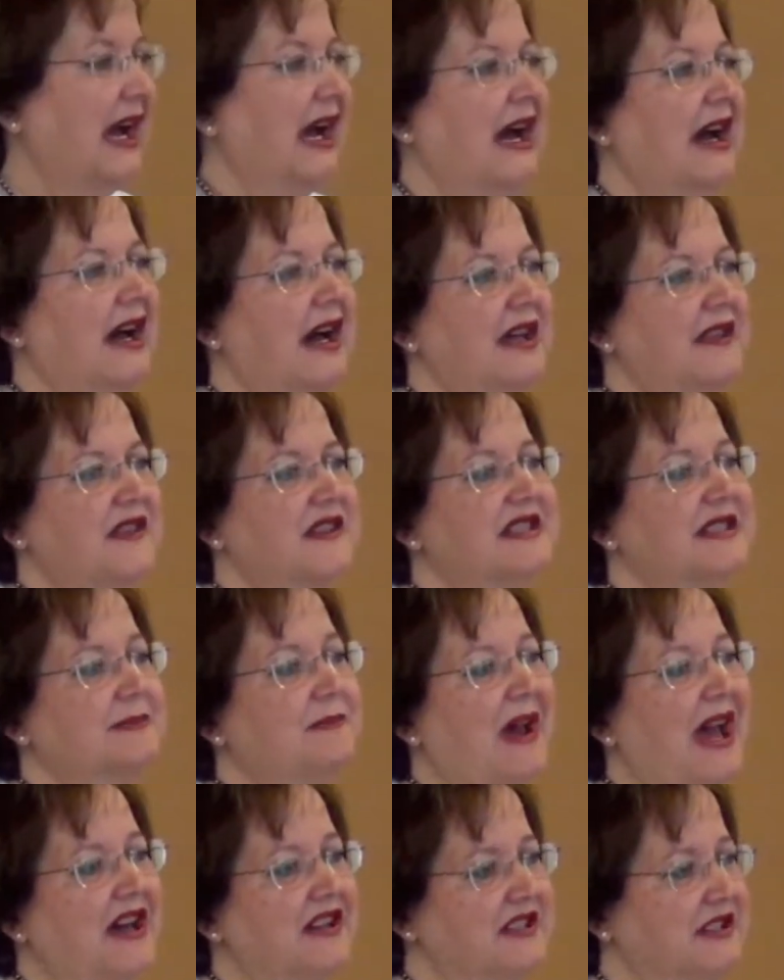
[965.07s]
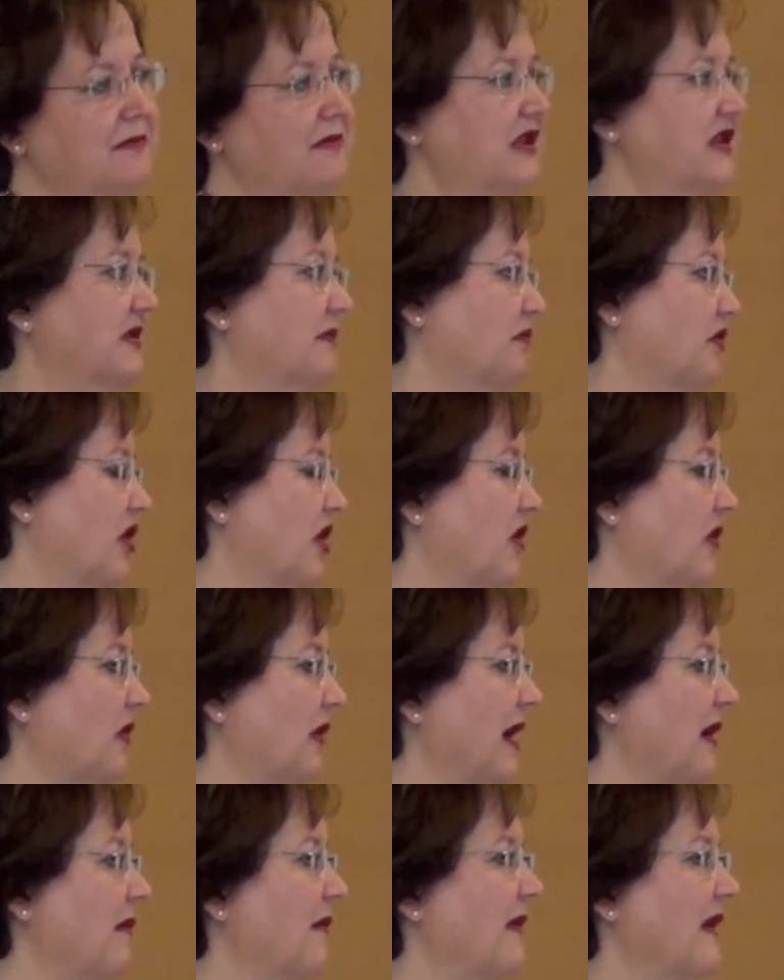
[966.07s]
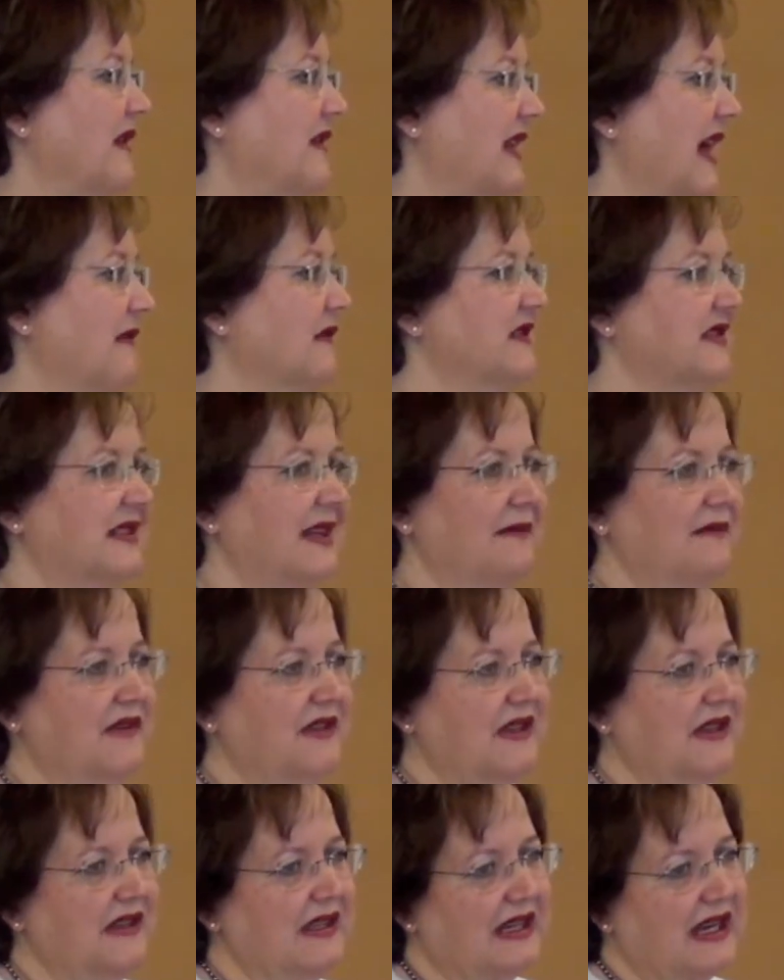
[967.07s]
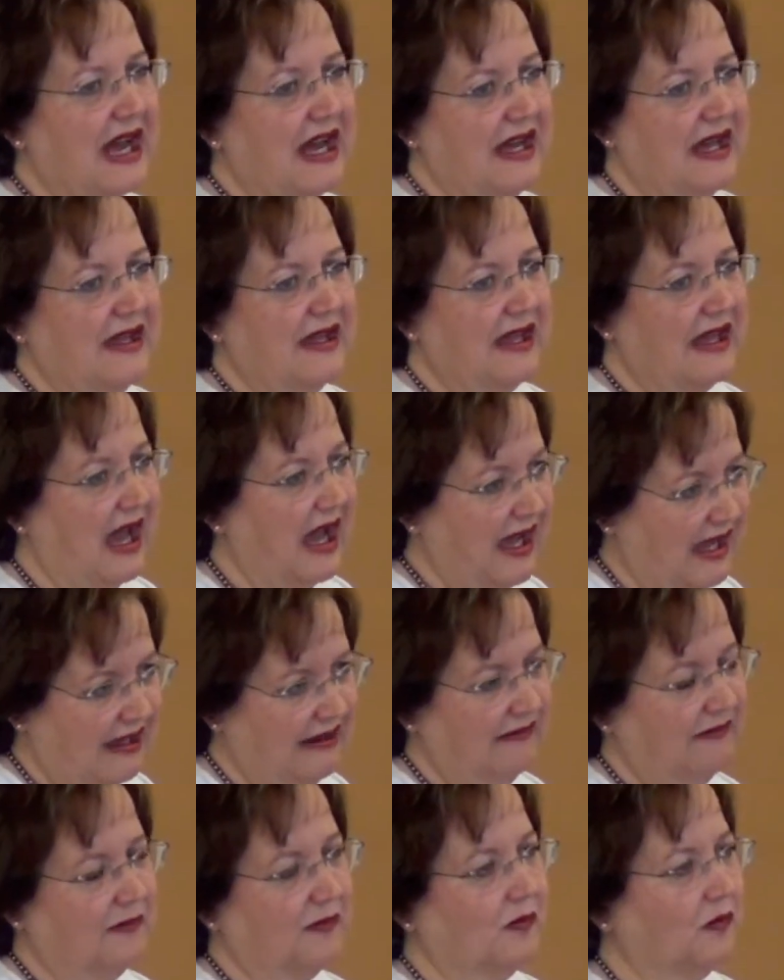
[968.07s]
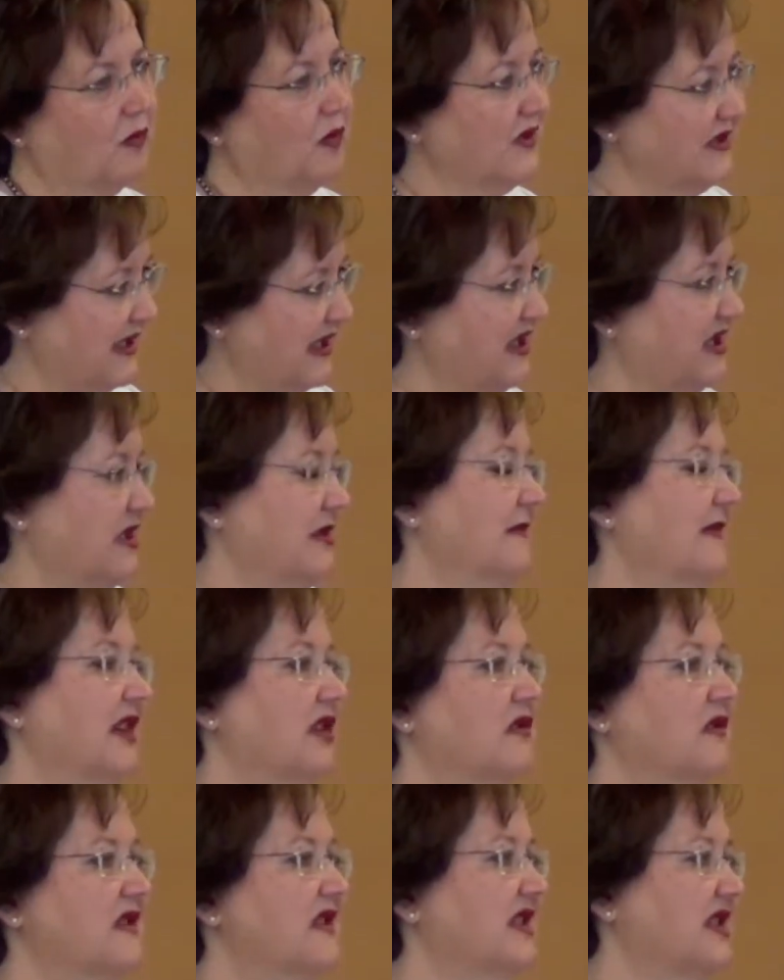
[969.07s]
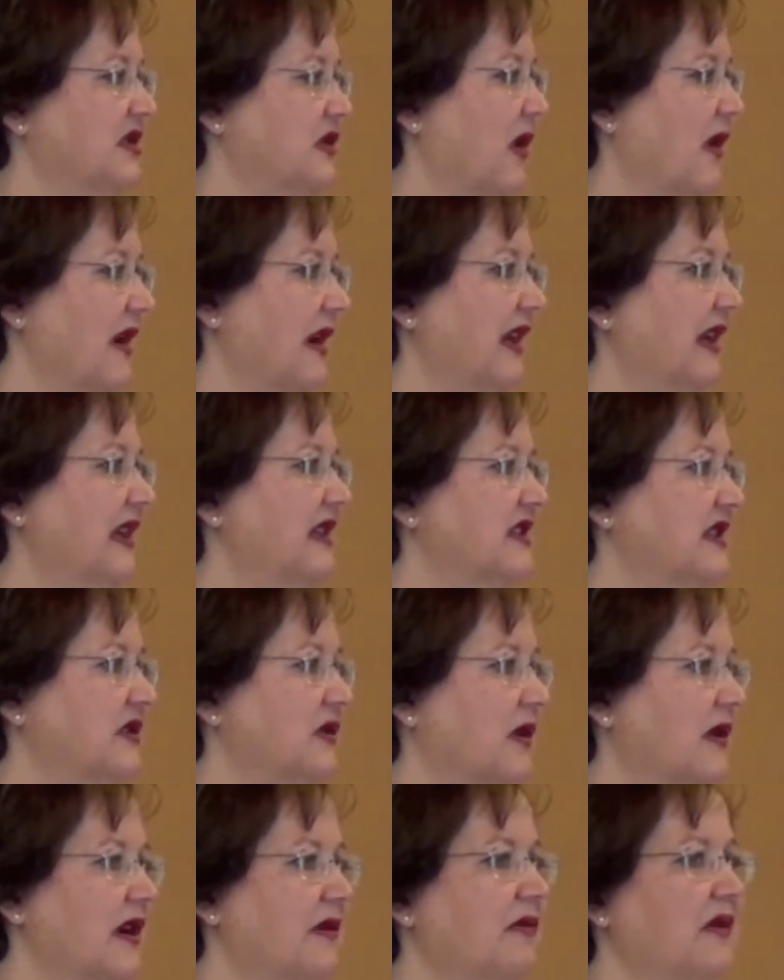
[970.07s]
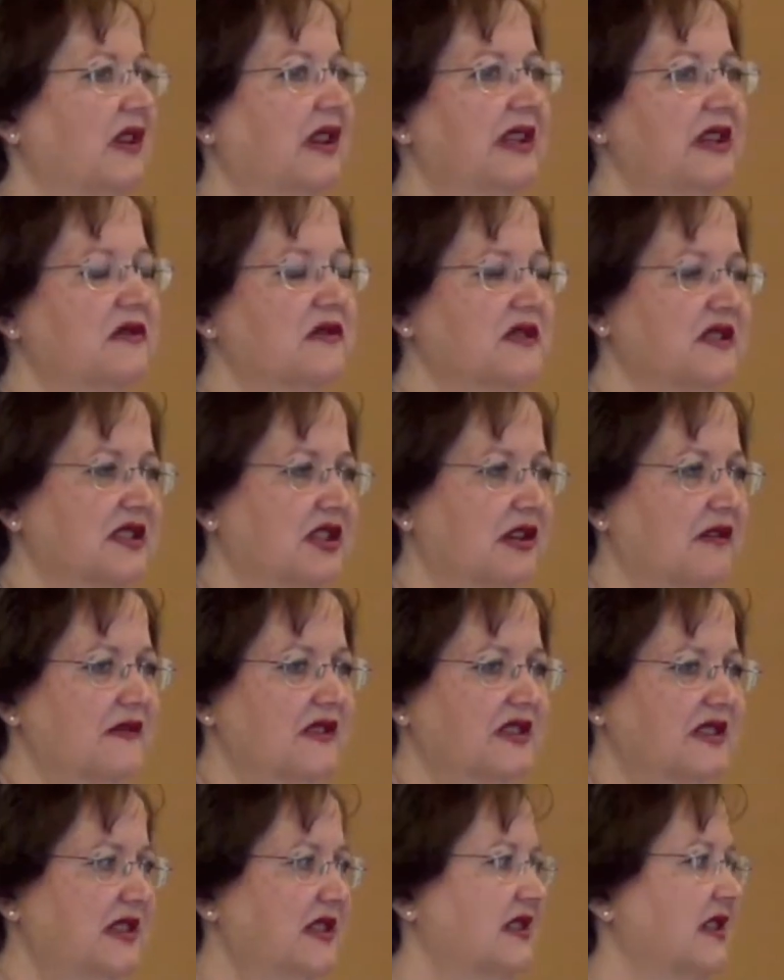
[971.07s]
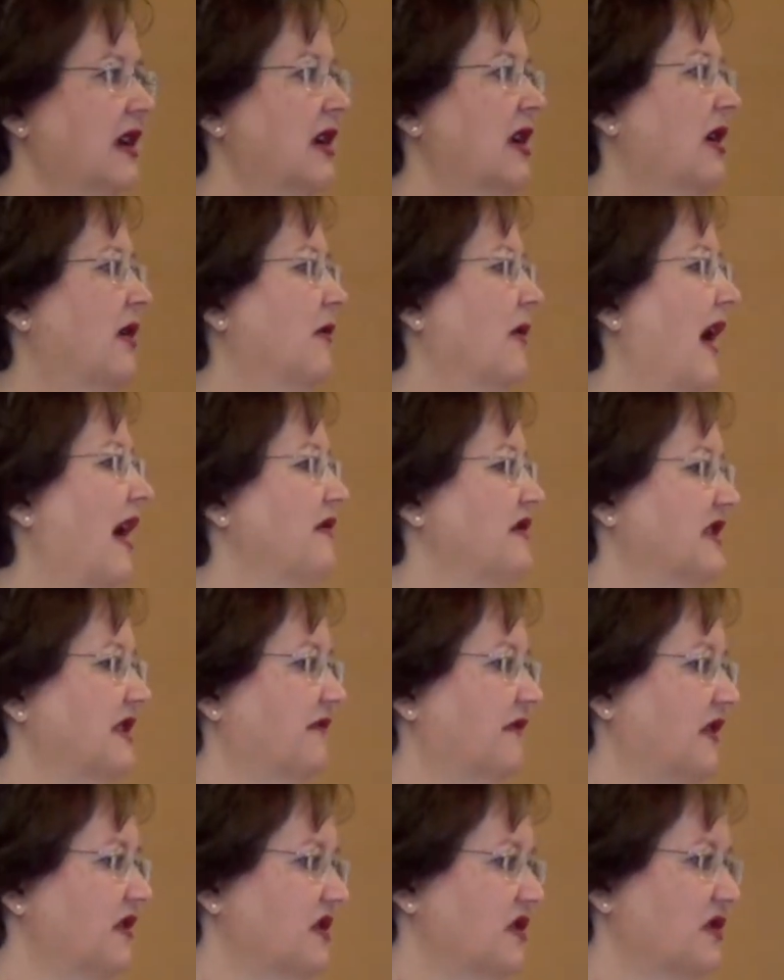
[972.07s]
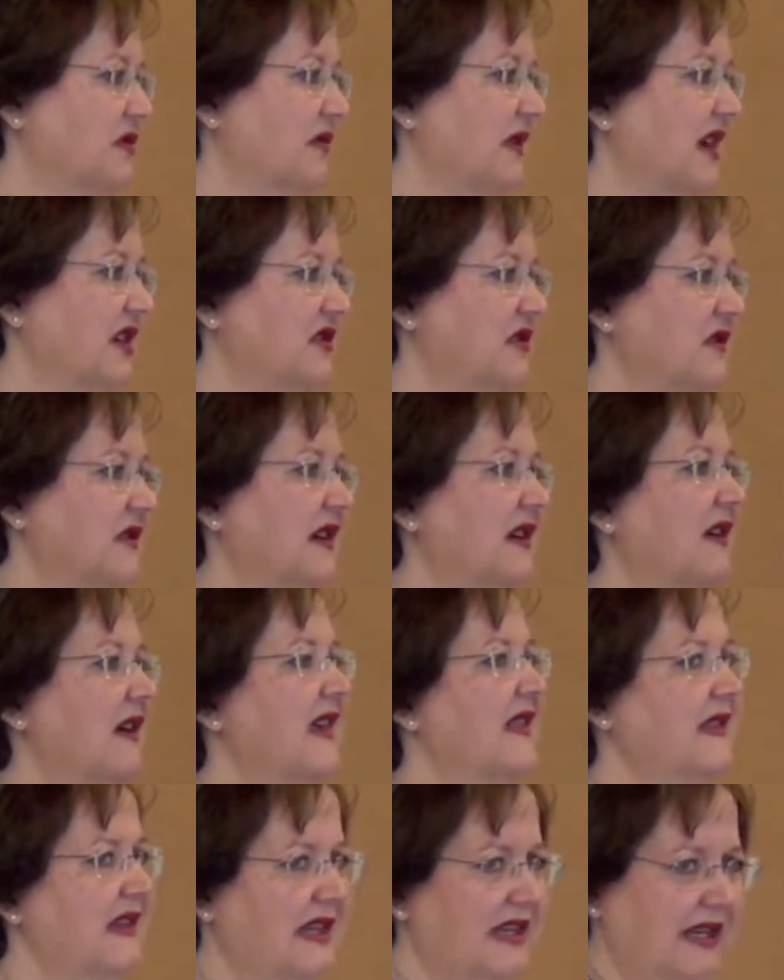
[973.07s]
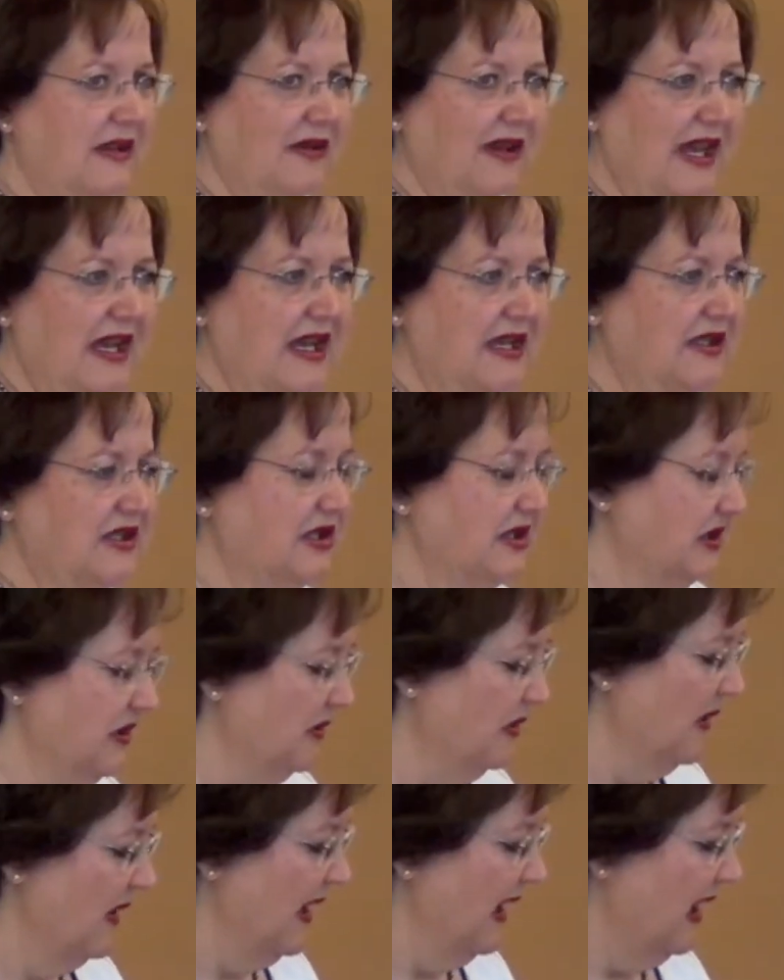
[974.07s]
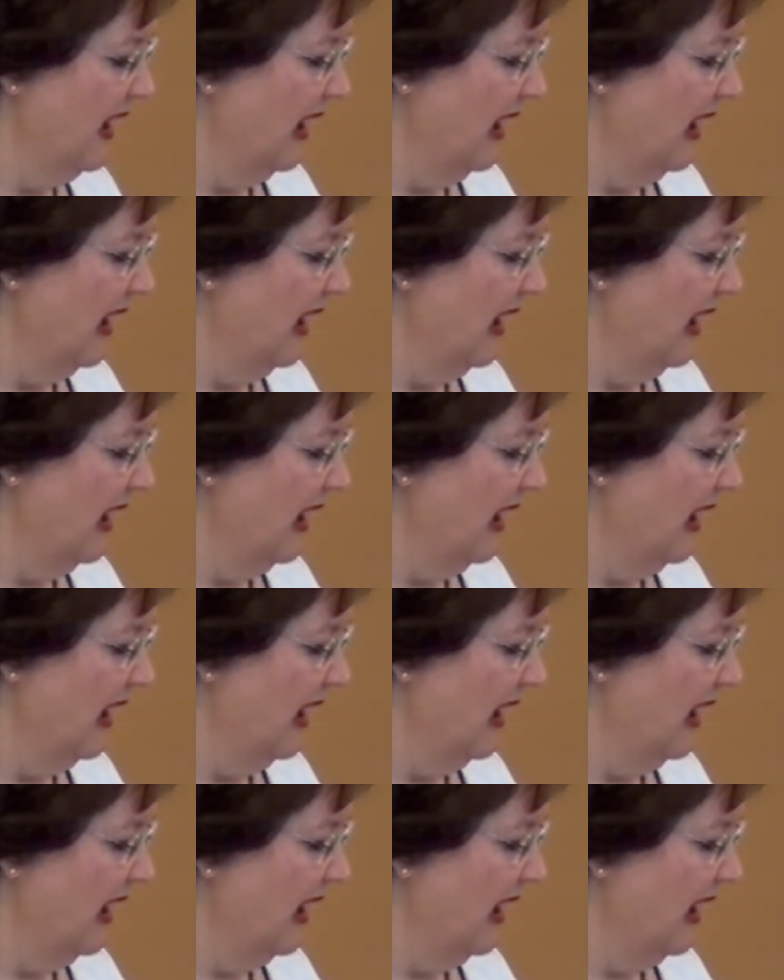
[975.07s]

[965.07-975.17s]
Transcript: The spouse abuse program, that was something that I was instrumental in starting. It started with legal services. I was the first director there, and then it led to